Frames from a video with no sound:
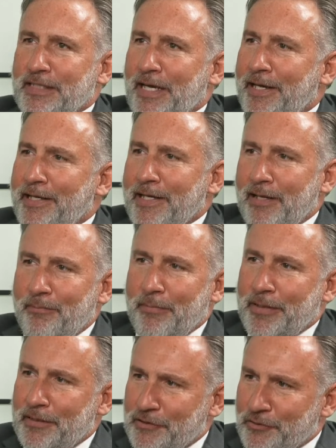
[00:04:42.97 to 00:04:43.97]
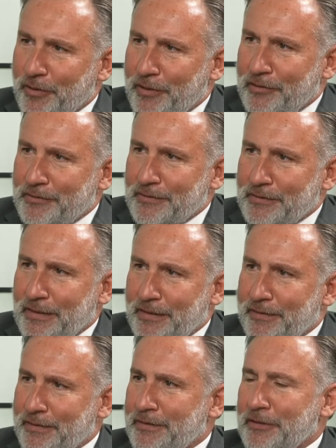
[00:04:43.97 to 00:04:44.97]
any administrator
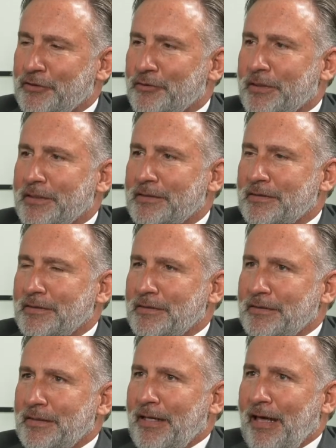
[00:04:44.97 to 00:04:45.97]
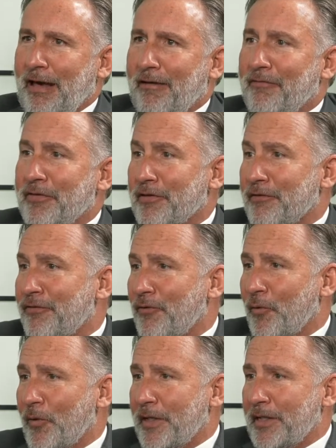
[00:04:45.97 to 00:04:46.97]
in the district have the
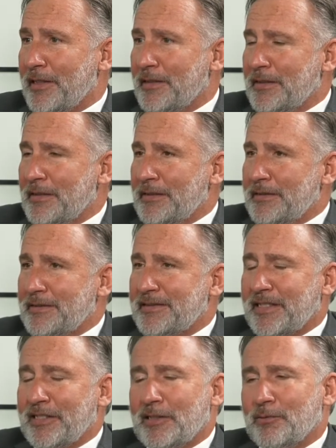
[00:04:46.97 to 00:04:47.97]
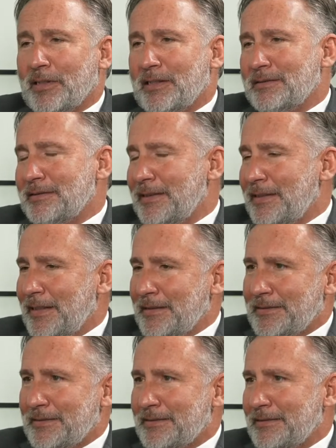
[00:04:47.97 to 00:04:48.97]
authority to say, you know what,
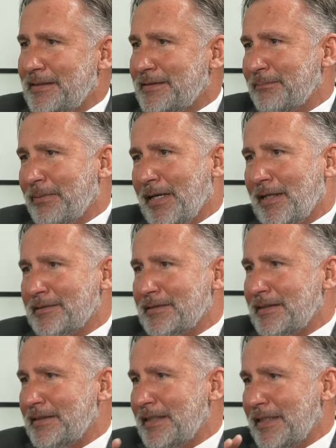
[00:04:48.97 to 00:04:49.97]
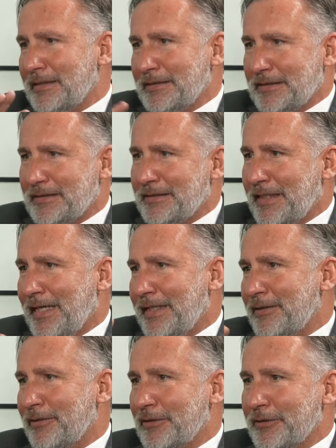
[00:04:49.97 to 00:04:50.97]
it's a policy, I
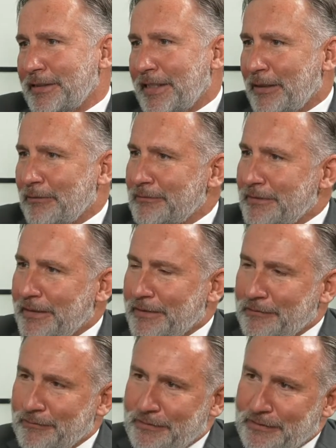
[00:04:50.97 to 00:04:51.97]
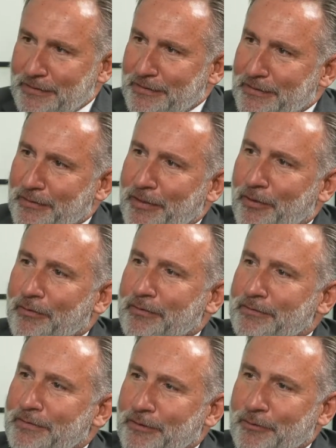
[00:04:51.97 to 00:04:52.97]
don't agree, I don't
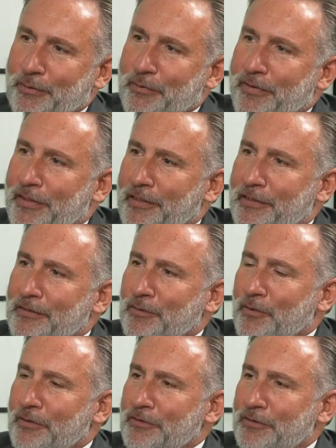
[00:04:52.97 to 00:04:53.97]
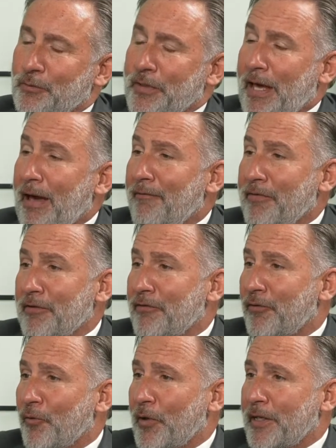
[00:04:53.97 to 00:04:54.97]
agree with it, or do we have the
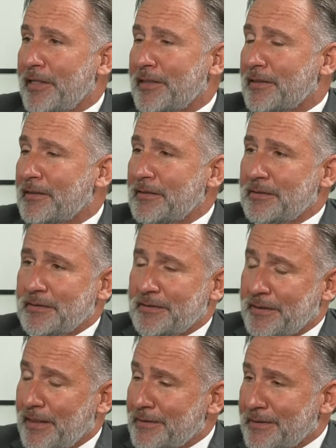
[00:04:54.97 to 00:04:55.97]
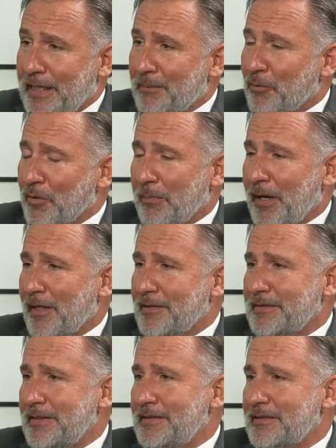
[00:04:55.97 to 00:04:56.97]
authority to set aside board
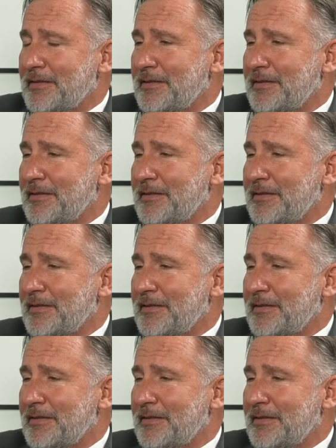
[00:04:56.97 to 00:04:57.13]
policies?